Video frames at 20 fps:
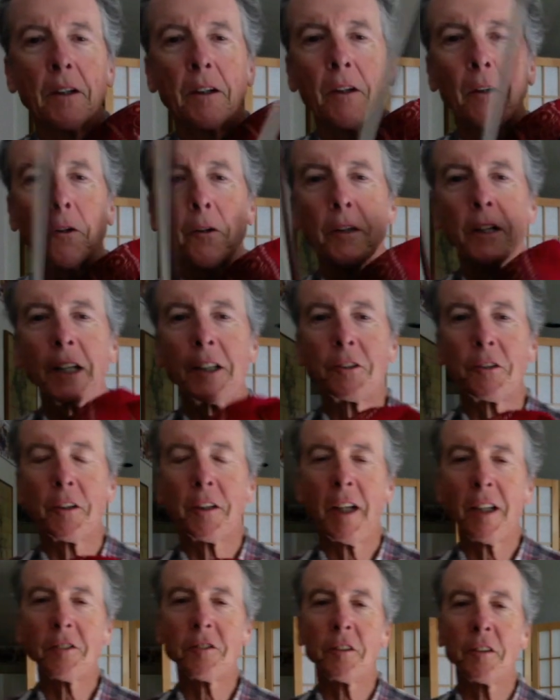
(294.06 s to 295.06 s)
Okay, so
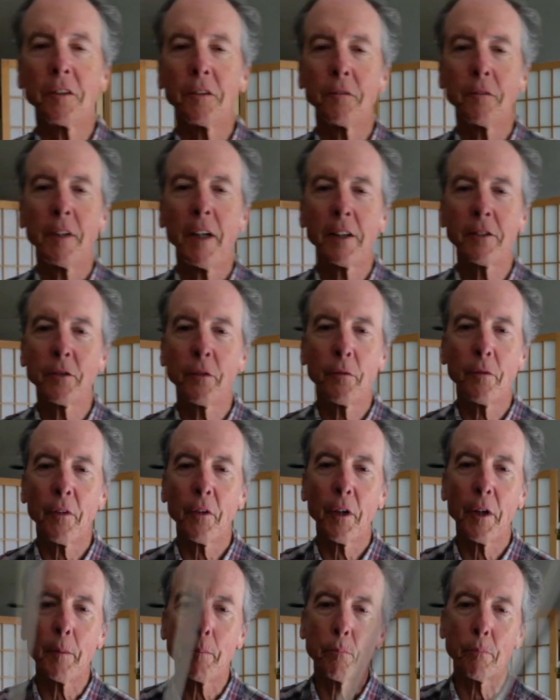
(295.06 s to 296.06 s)
that's a
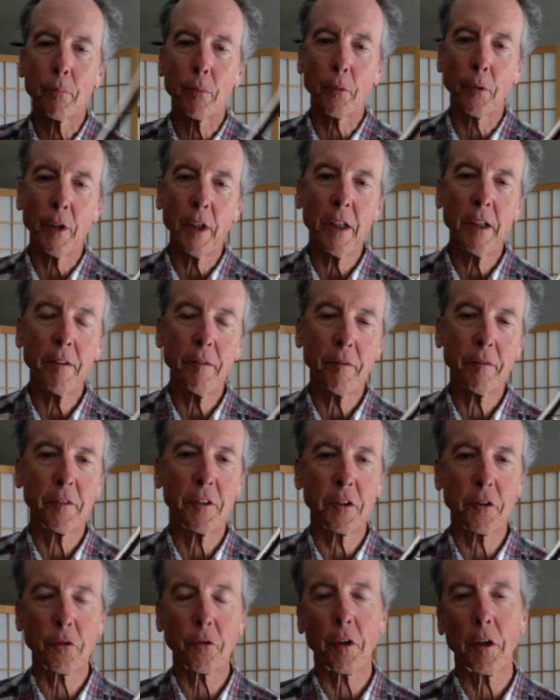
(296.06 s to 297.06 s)
very brief
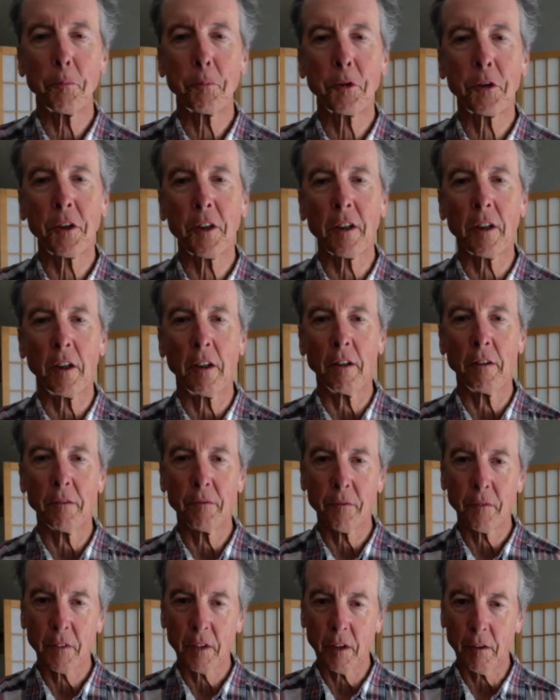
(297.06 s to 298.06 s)
description of
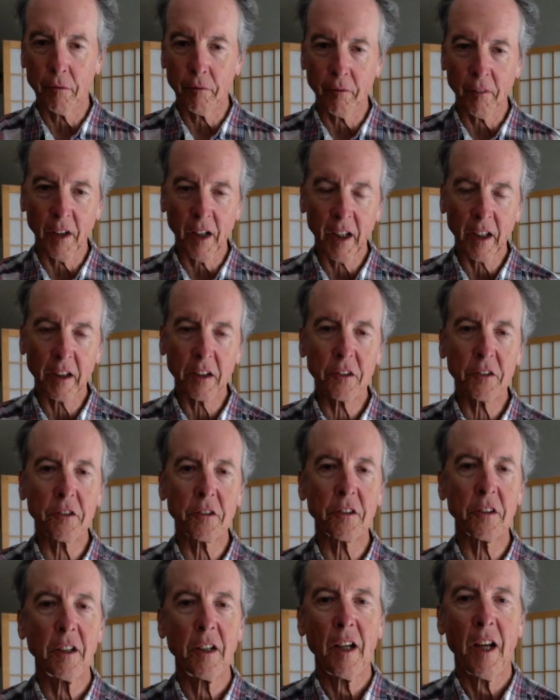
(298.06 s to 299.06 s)
the
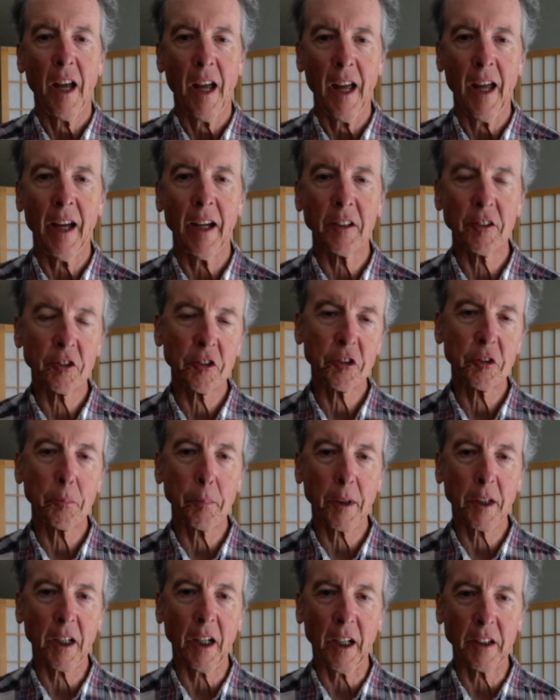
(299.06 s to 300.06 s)
flex and
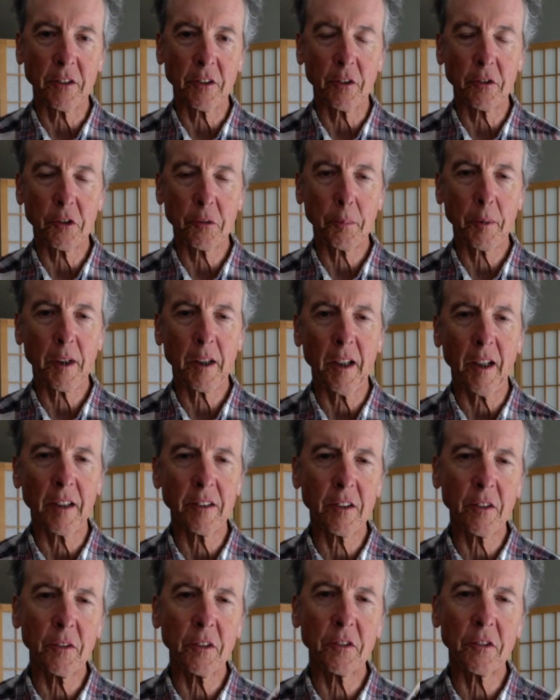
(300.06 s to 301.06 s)
spiccato.
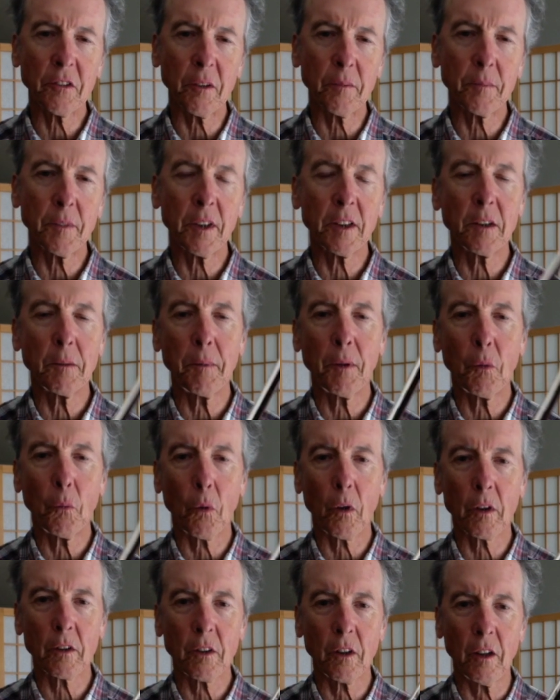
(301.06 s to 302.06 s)
Spiccato is something to be
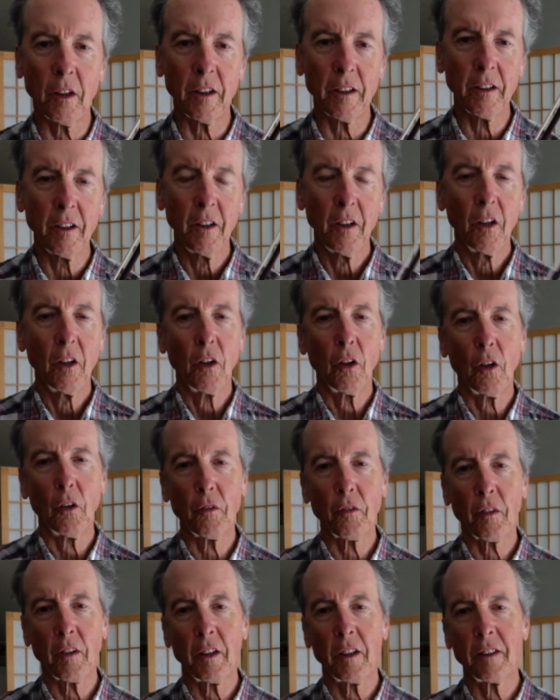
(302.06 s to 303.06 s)
worked on
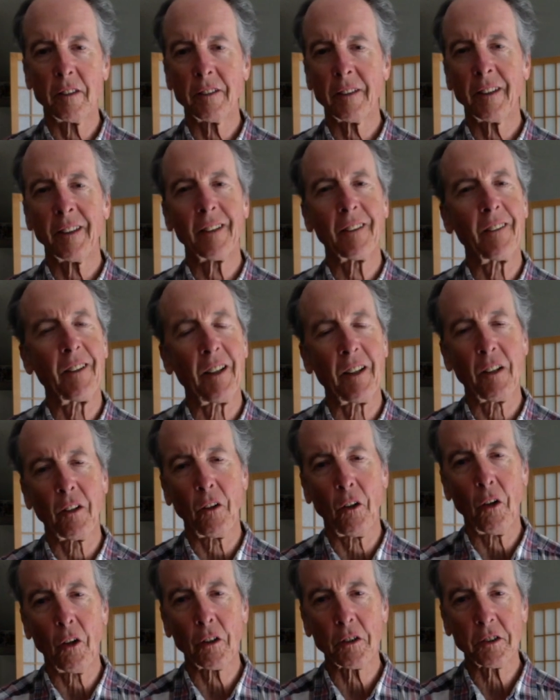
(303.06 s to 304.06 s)
over a
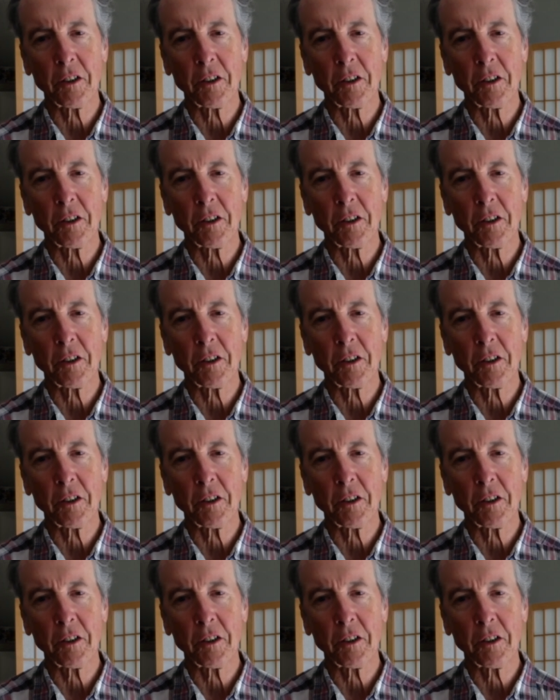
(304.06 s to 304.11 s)
long